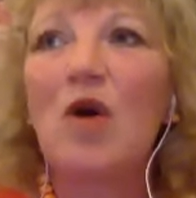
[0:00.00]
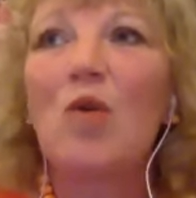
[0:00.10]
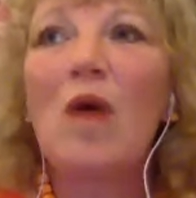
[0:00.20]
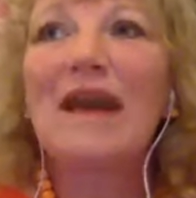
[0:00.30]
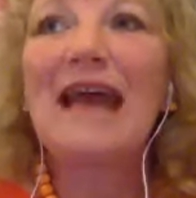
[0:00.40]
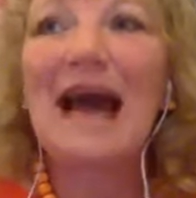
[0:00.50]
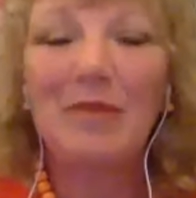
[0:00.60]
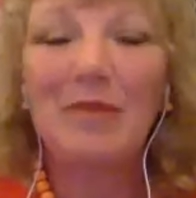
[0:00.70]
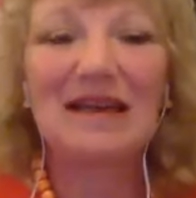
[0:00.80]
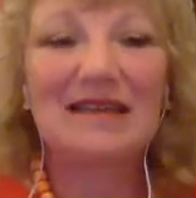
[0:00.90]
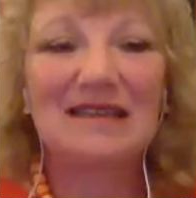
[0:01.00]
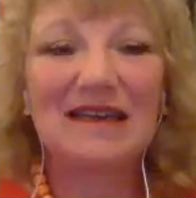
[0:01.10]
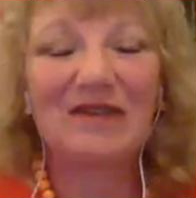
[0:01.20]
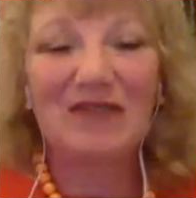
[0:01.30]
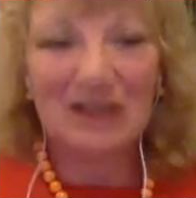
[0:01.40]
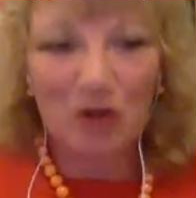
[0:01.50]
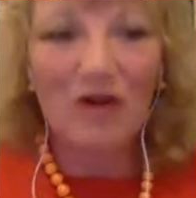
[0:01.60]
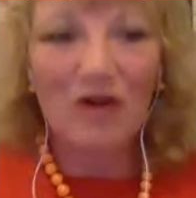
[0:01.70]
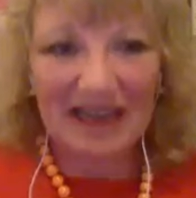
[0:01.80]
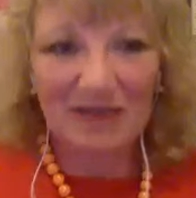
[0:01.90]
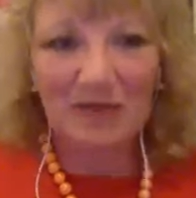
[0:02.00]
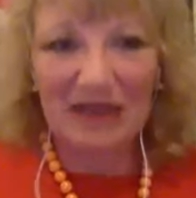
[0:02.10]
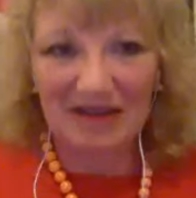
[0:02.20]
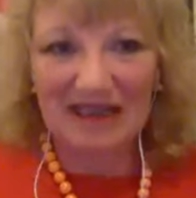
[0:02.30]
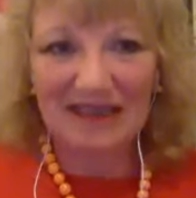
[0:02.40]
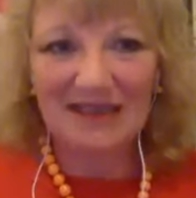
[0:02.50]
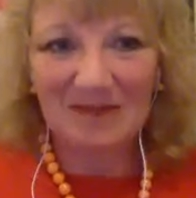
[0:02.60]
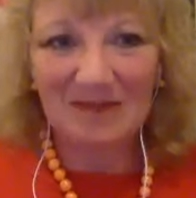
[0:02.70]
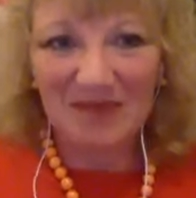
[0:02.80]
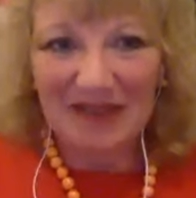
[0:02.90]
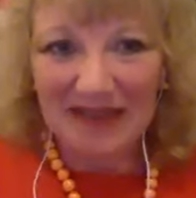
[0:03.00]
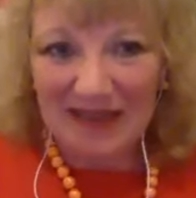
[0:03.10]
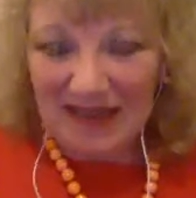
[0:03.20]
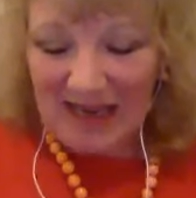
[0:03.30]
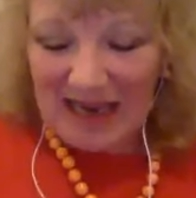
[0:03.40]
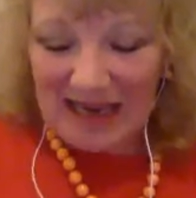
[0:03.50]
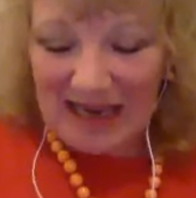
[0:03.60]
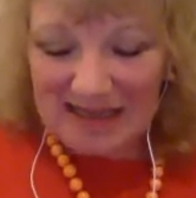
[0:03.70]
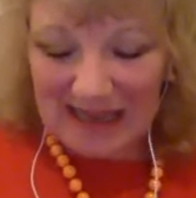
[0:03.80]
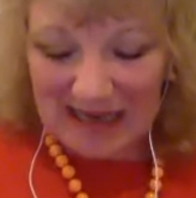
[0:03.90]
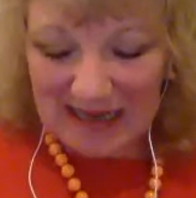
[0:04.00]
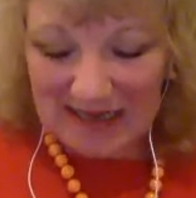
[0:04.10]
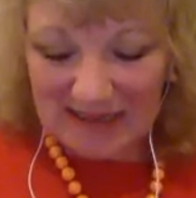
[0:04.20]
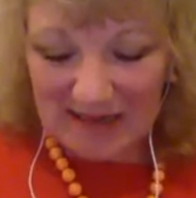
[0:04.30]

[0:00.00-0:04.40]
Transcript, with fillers: What happened in the Victorian period is that